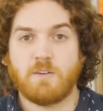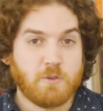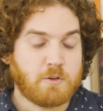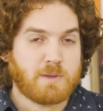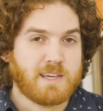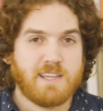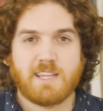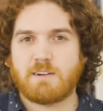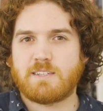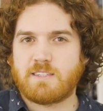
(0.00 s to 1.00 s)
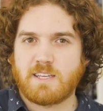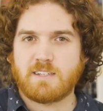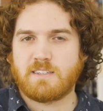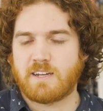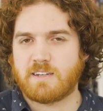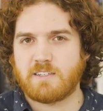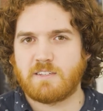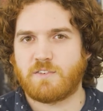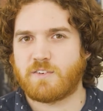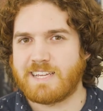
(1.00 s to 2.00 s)
Normally, there are 6 senators
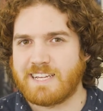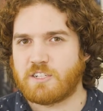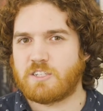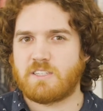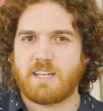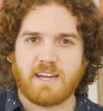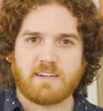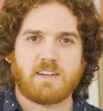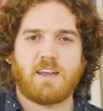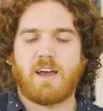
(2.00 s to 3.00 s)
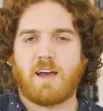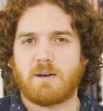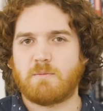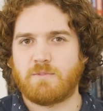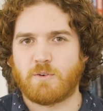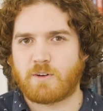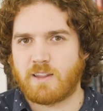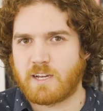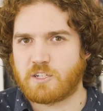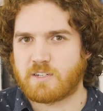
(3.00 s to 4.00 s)
for each state up for
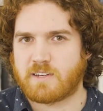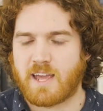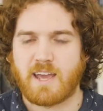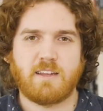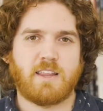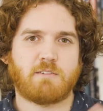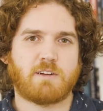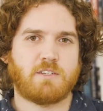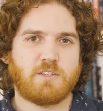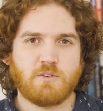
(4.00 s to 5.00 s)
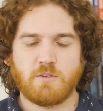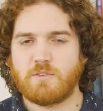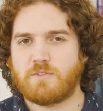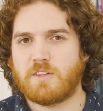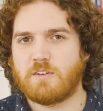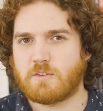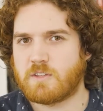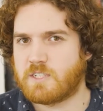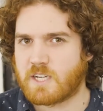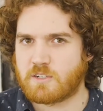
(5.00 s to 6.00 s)
election, and there are 2 for the
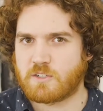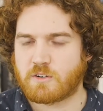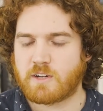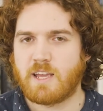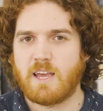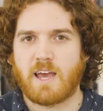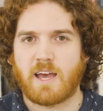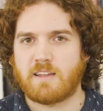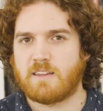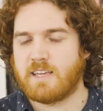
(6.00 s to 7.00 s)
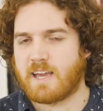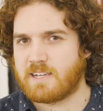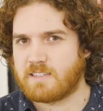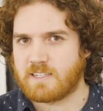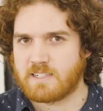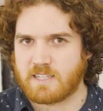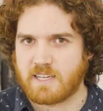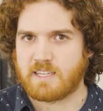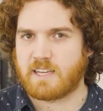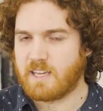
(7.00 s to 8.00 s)
Northern Territory and the ACT
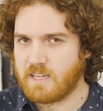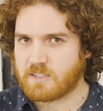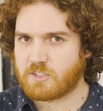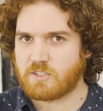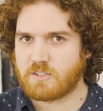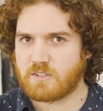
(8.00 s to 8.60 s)
each.